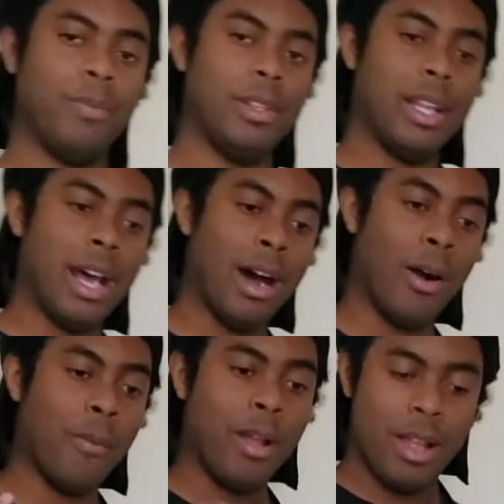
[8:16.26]

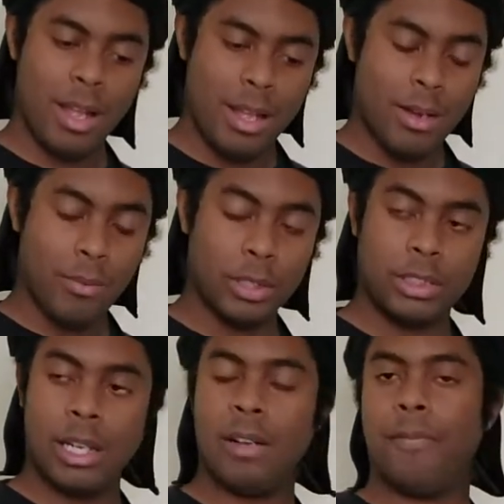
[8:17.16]
Now, what
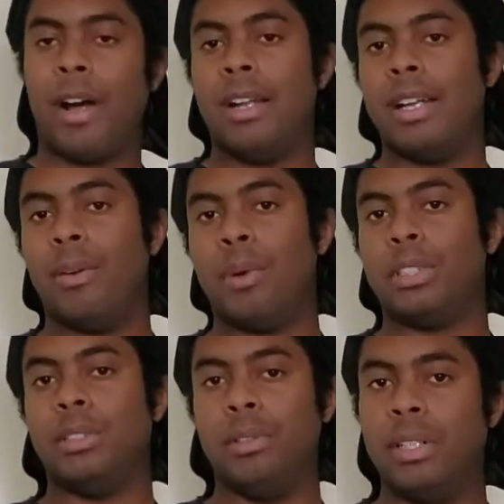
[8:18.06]
you're gonna find out
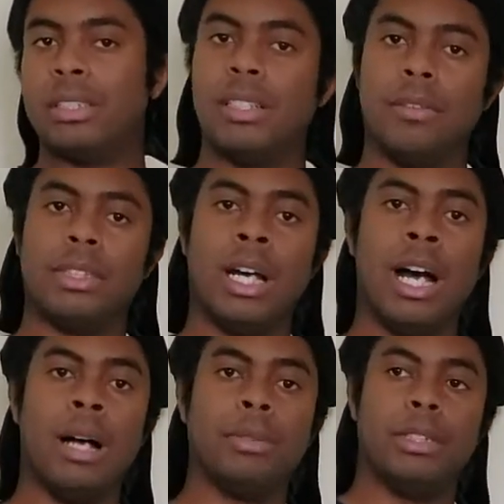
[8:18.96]
once you do this enough
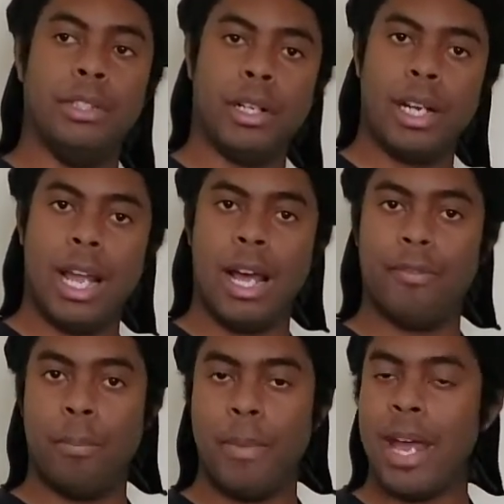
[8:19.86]
times, you're gonna
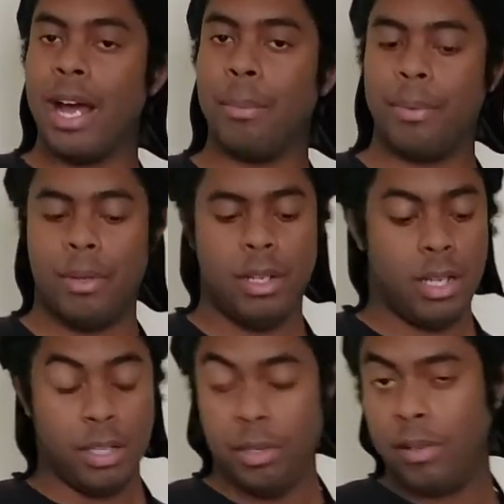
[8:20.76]
have a map.
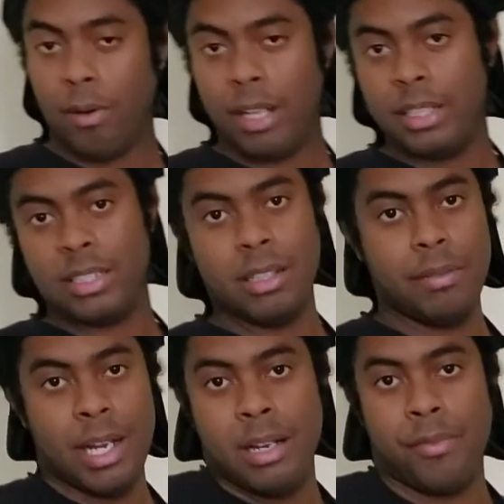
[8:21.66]
You can write this stuff
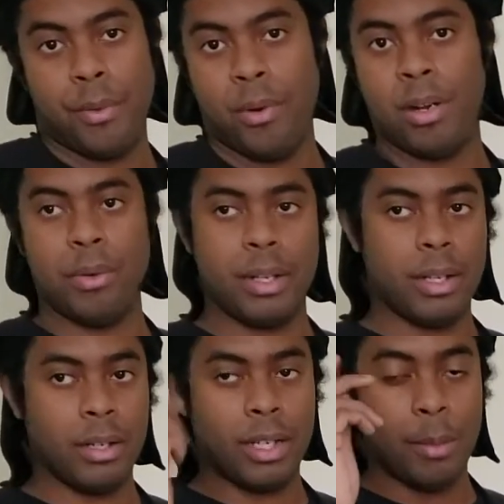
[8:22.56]
down if you want, or you
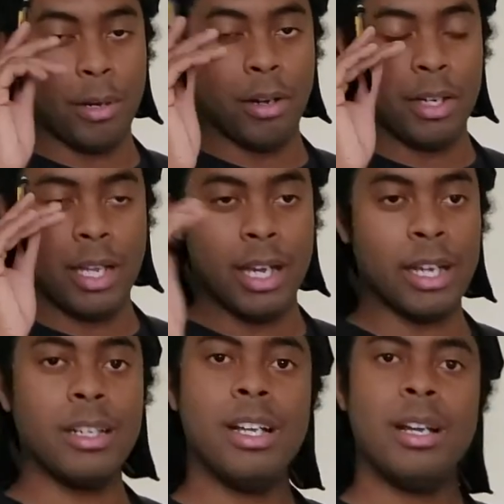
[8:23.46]
can keep it all in your
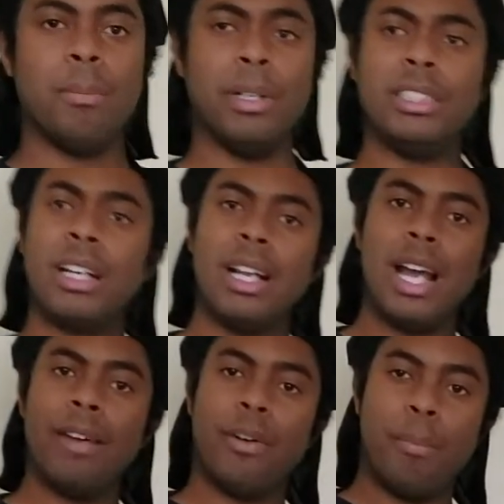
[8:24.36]
head. But you're gonna
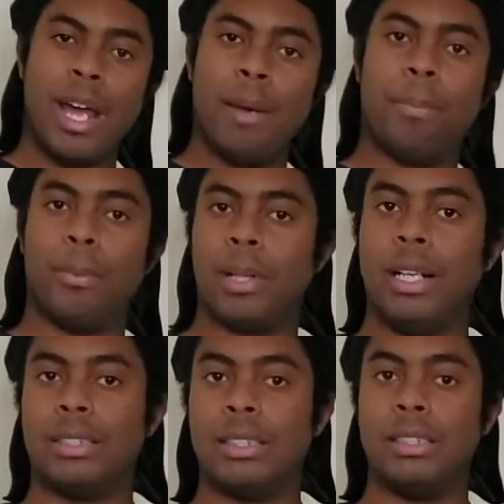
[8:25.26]
have a map of
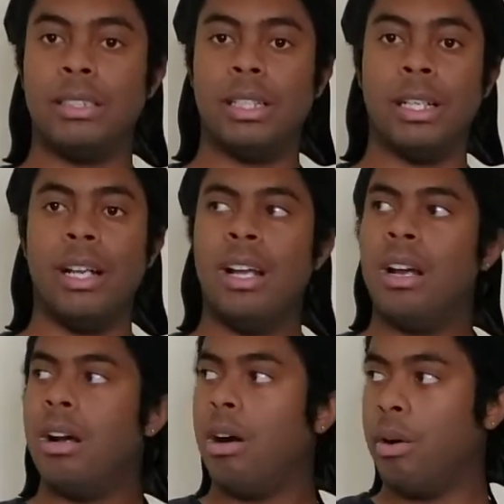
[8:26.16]
places that,
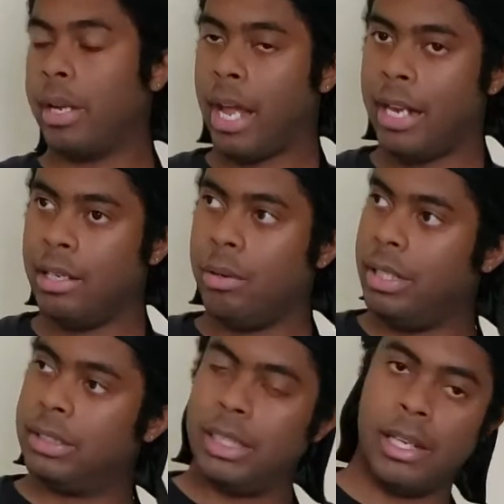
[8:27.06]
okay, I know
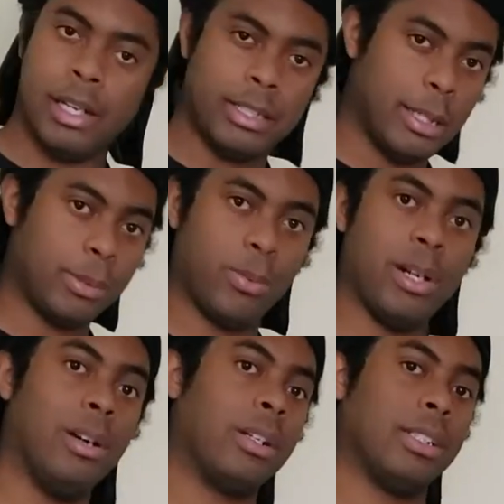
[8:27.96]
this area tips
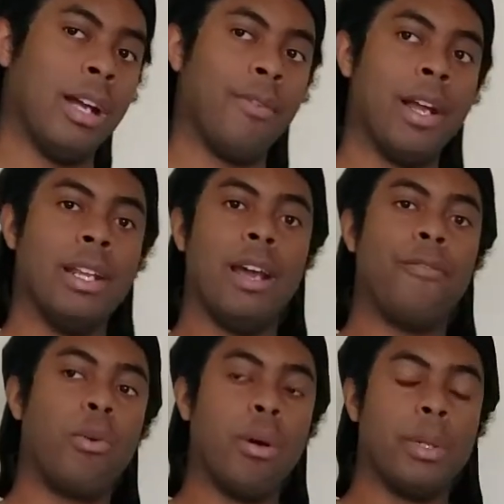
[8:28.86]
well because I ran that
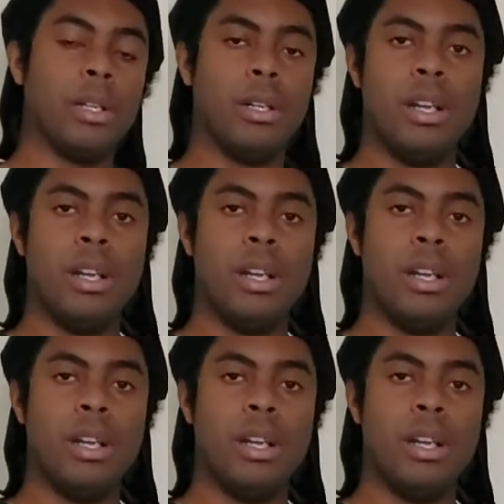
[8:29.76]
formula.